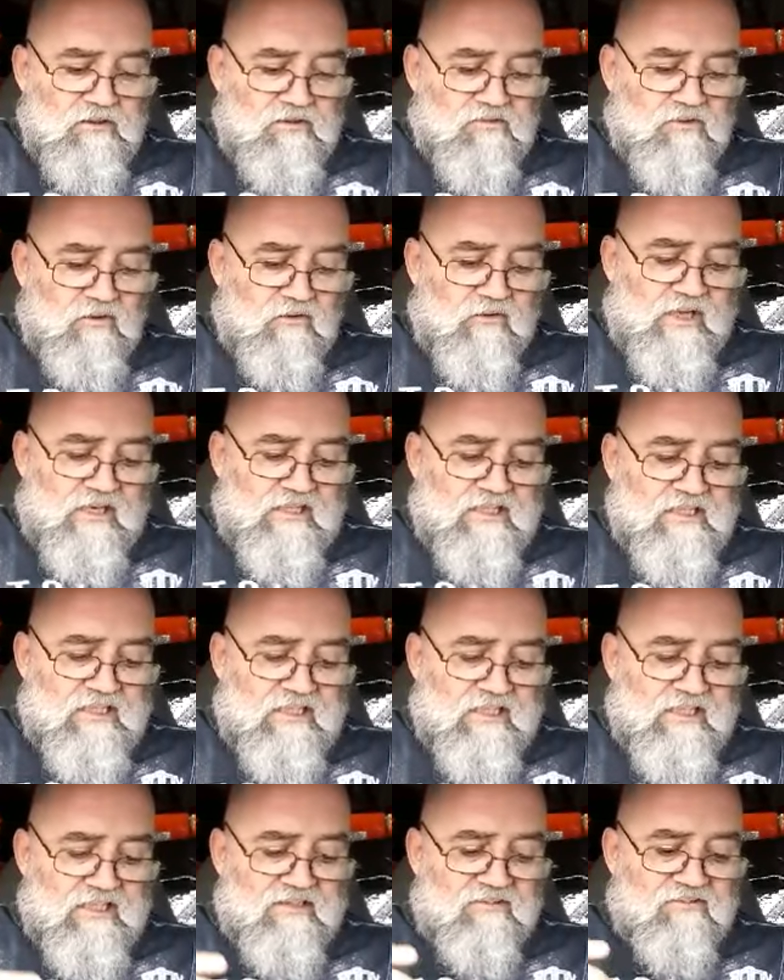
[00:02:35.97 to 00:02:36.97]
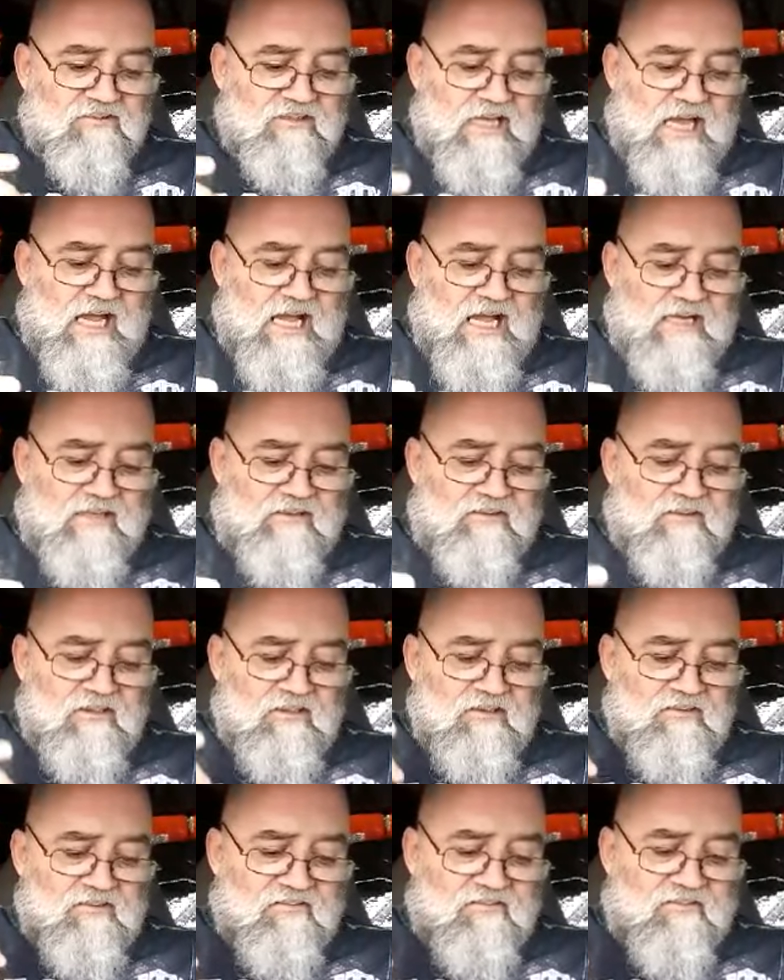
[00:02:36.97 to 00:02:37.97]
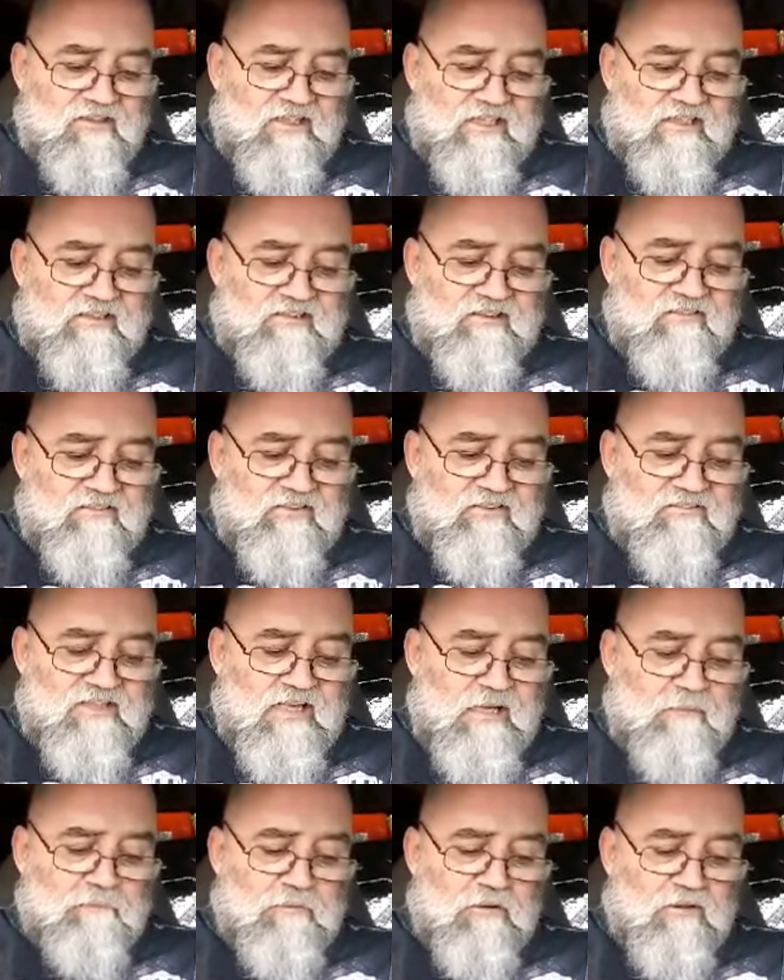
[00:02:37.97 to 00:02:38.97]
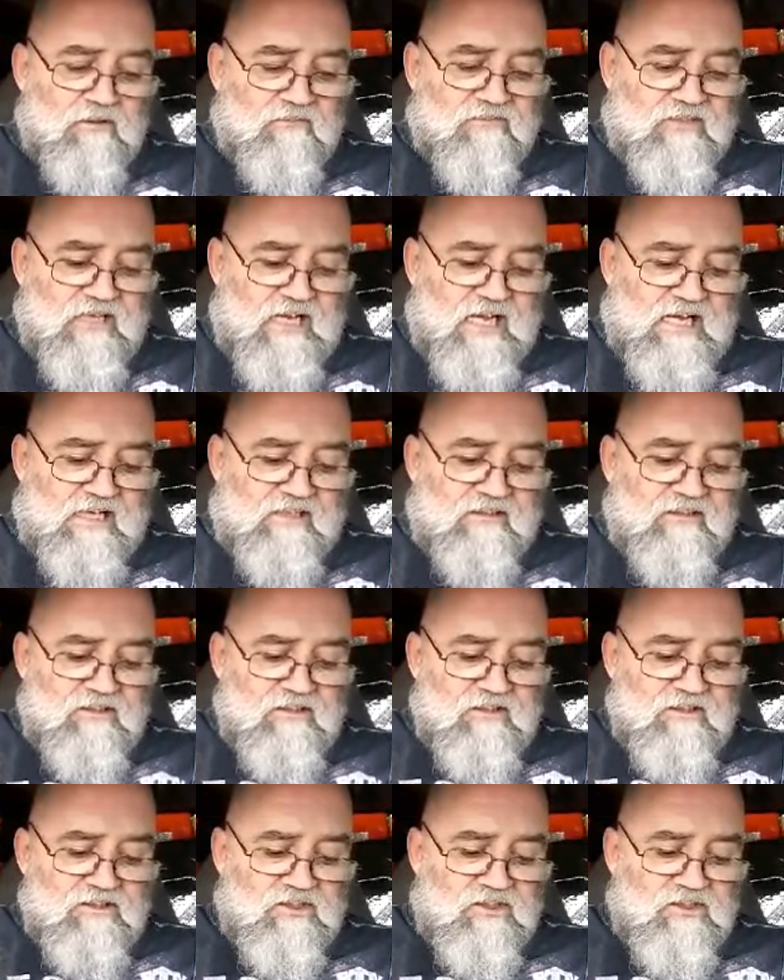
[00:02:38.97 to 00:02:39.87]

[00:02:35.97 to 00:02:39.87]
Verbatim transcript: so that he is God, sitteth in the temple of God,